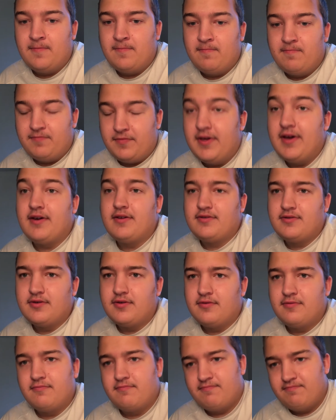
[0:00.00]
yeah, so
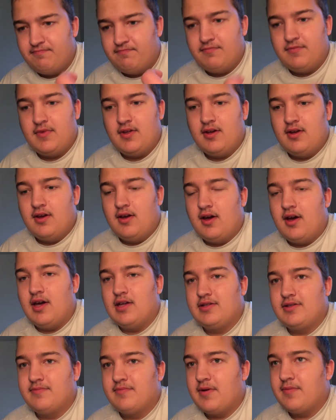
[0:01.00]

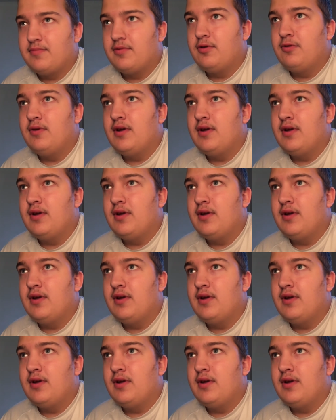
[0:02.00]
awesome upload.